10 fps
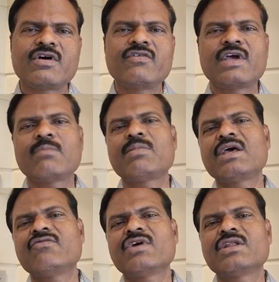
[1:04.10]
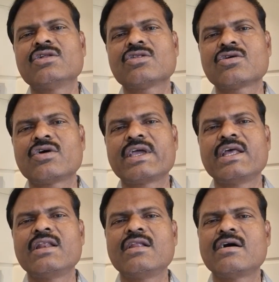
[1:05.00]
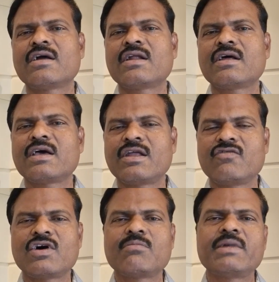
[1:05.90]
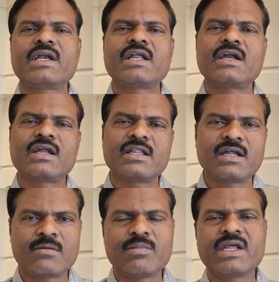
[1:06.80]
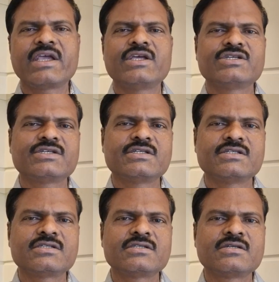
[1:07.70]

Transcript: we apply for the soil or environmental and other applications